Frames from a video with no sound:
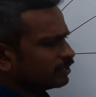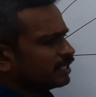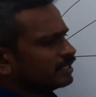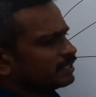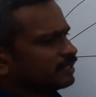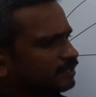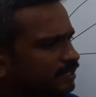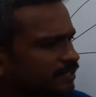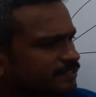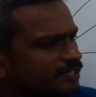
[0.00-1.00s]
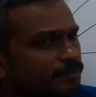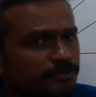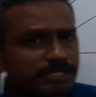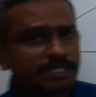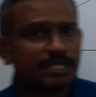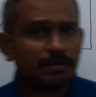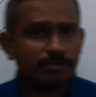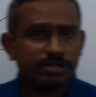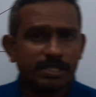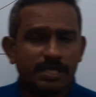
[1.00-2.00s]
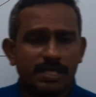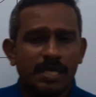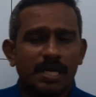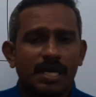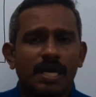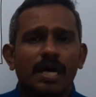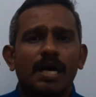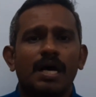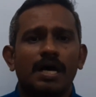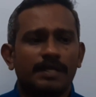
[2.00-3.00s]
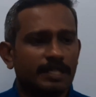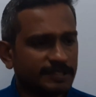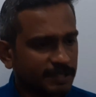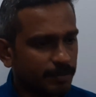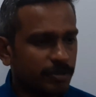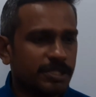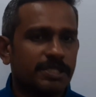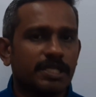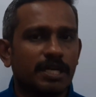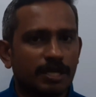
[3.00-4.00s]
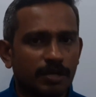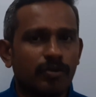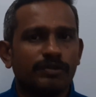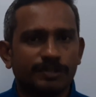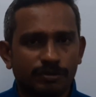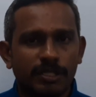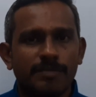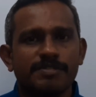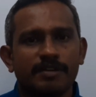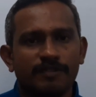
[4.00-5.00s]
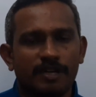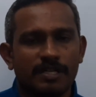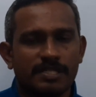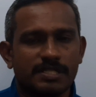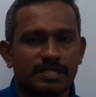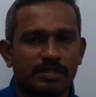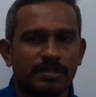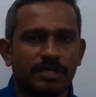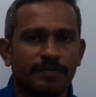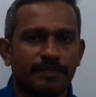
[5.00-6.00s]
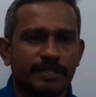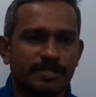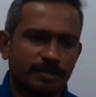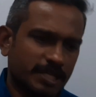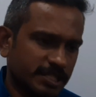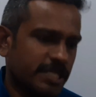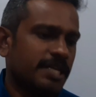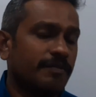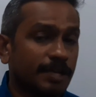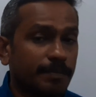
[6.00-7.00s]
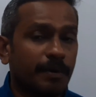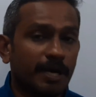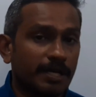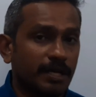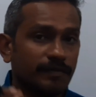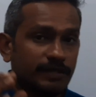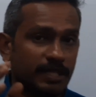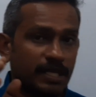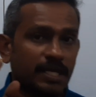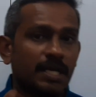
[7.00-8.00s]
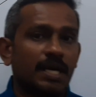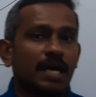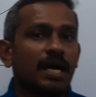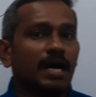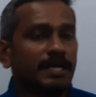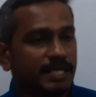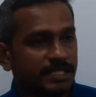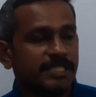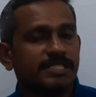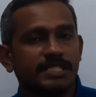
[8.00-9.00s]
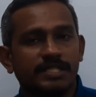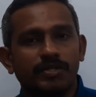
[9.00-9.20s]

that that is in a projectile motion, that is the projectile undergoes two types of velocity, So in each and every point of the trajectory,